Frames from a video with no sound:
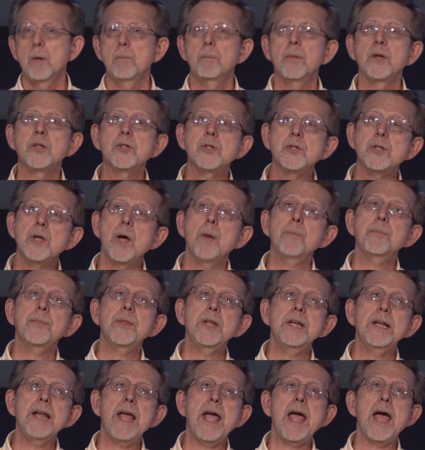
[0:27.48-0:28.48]
But
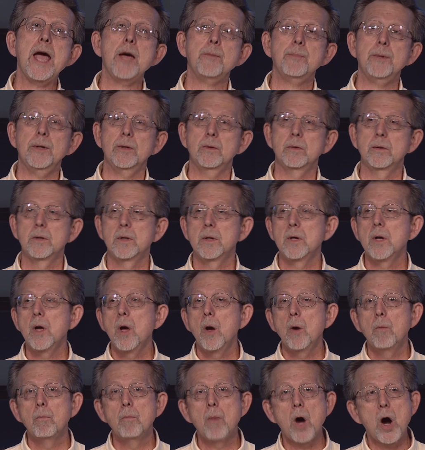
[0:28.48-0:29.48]
something happened.
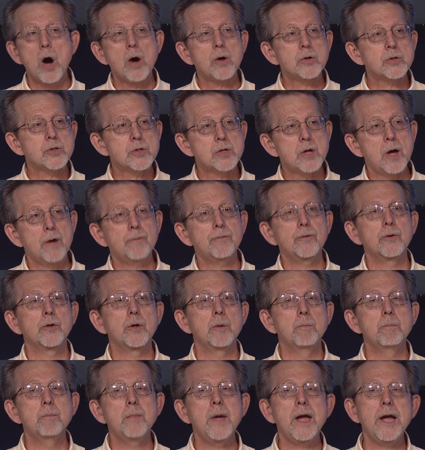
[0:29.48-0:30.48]
Mars suffered
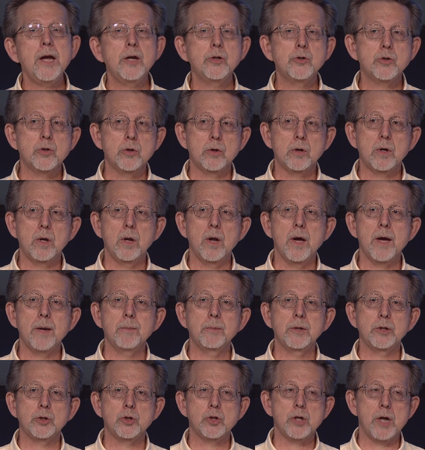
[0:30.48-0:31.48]
a major
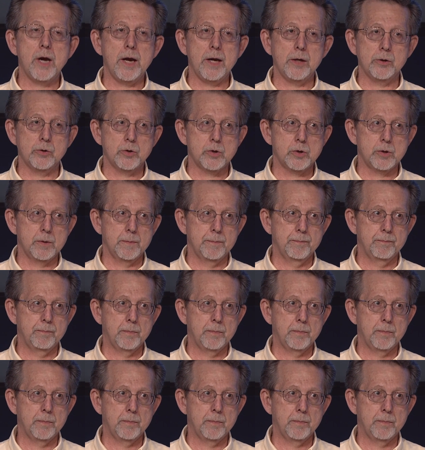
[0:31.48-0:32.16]
climate change